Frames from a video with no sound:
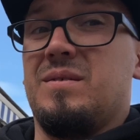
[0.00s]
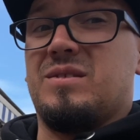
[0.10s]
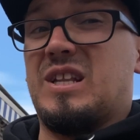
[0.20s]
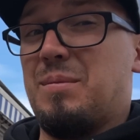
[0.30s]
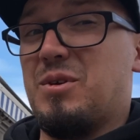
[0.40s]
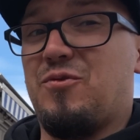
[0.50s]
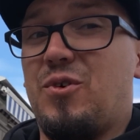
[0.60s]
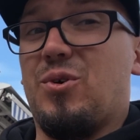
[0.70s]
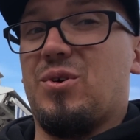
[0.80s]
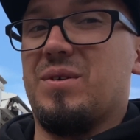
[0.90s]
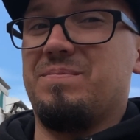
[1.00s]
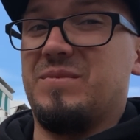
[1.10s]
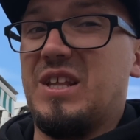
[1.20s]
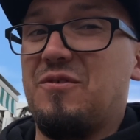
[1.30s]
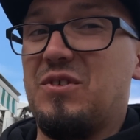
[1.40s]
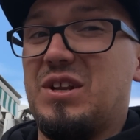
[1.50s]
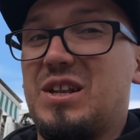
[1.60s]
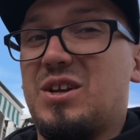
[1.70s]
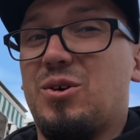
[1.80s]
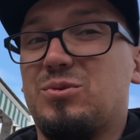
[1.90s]
Number 4, definitely
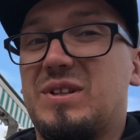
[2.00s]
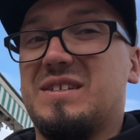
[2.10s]
go to the